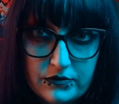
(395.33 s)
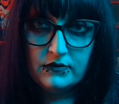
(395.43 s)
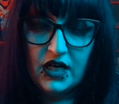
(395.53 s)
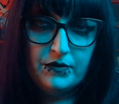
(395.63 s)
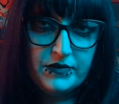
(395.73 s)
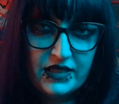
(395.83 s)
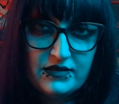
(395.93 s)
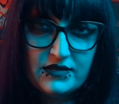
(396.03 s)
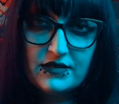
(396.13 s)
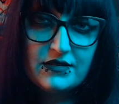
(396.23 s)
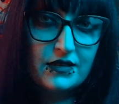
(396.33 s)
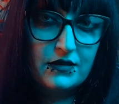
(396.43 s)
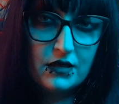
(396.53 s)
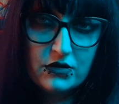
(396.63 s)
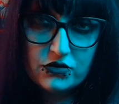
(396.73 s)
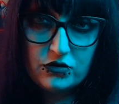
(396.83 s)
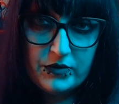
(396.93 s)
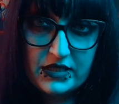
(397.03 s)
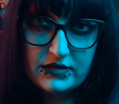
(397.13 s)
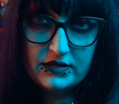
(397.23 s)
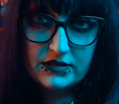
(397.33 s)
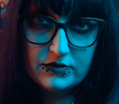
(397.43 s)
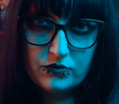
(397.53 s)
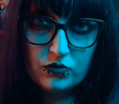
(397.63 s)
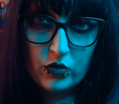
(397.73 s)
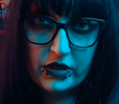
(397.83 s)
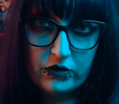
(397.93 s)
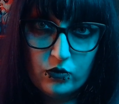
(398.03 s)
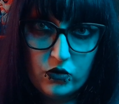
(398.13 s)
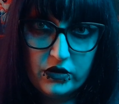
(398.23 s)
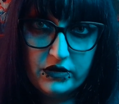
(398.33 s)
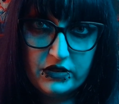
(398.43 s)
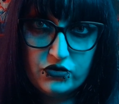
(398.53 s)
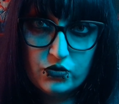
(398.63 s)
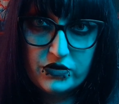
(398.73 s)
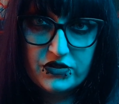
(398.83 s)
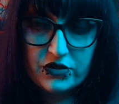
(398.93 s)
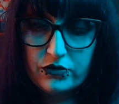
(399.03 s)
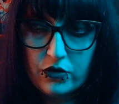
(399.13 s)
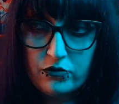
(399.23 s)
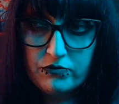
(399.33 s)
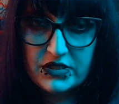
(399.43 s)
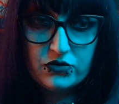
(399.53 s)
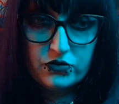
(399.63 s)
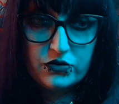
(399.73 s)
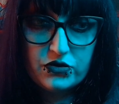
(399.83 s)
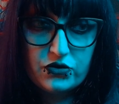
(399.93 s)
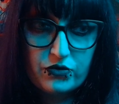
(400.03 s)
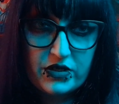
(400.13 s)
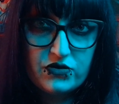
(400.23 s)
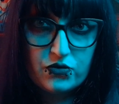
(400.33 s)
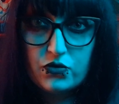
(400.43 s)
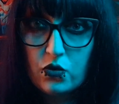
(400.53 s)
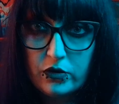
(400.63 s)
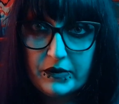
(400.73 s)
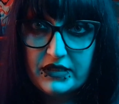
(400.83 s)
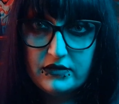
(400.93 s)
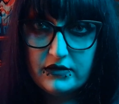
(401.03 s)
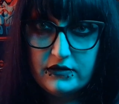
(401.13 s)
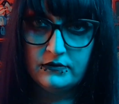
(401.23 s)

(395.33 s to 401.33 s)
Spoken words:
Up next is psychological masochism, where one enjoys their own mental distress or torment.